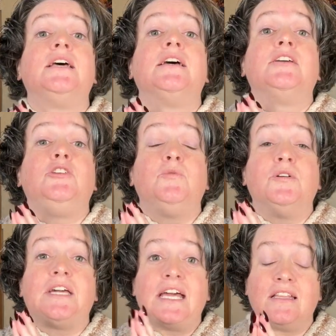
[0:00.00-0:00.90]
you
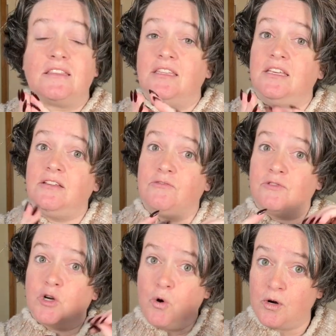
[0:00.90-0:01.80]
will get the
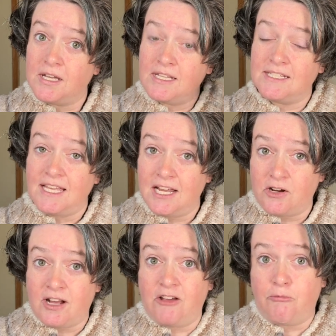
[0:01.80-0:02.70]
recordings
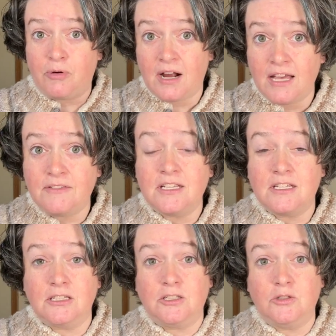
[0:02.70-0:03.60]
later. I have
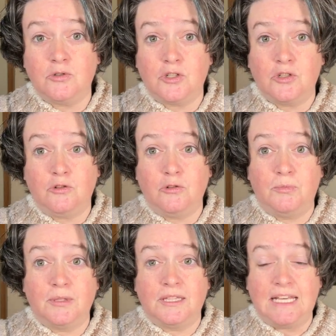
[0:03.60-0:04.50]
private
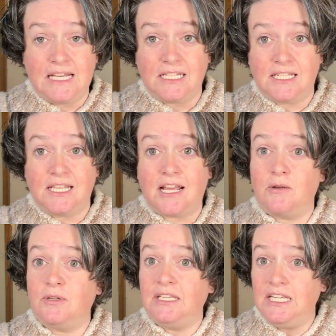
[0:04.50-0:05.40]
YouTube links that I
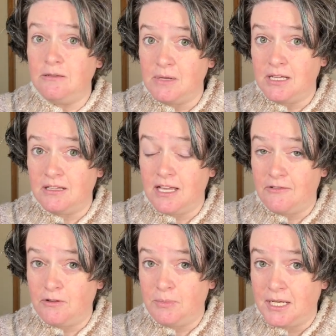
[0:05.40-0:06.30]
will email
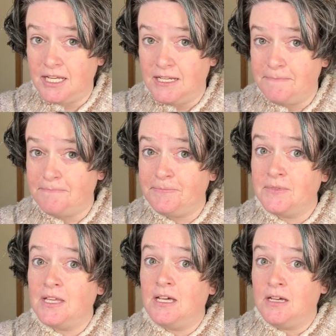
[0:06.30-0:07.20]
everybody,
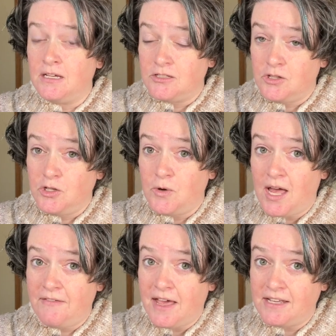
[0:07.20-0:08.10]
so you
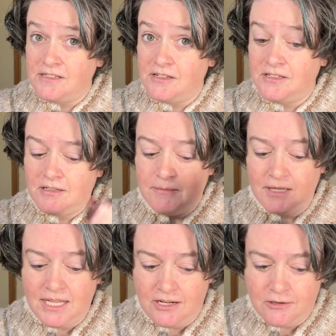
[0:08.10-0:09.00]
have access to them
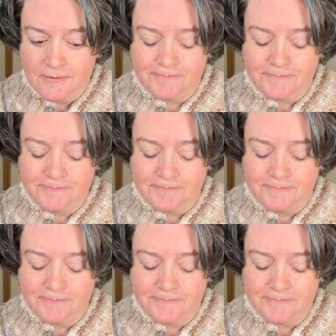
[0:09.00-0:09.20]
later.